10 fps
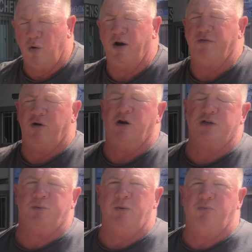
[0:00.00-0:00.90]
whatever
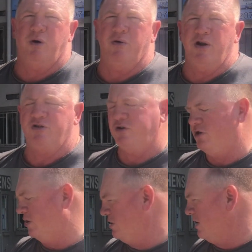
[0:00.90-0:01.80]
else we're
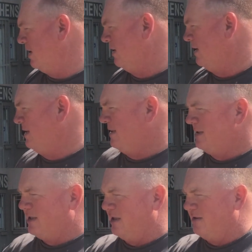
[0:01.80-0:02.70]
introducing.
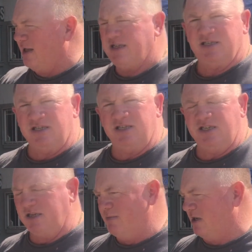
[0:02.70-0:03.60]
So that's the
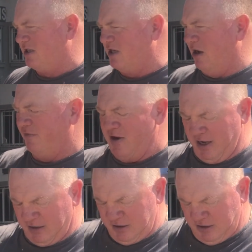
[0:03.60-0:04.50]
system in itself.
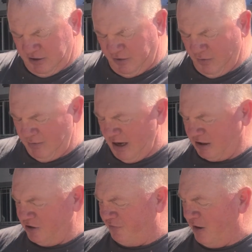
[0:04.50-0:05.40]
Now, the
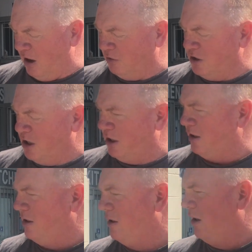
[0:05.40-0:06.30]
remote control unit,